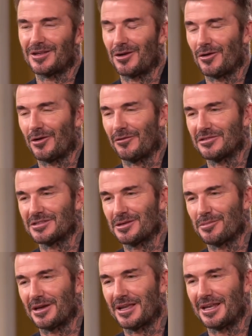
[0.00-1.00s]
You know, obviously
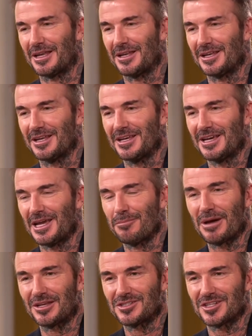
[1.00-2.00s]
being
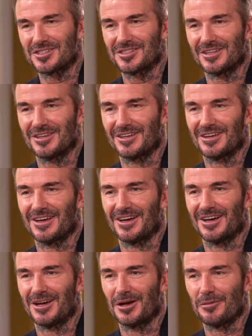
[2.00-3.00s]
in Manchester
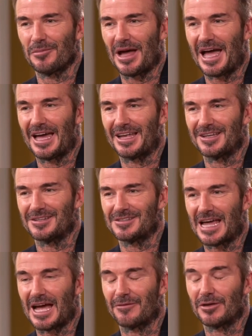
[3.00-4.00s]
and
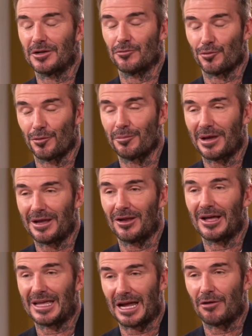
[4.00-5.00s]
having a roommate
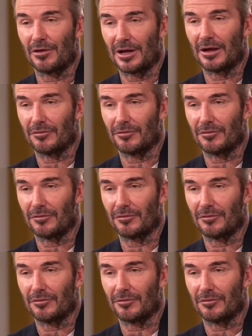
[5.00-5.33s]
like Gary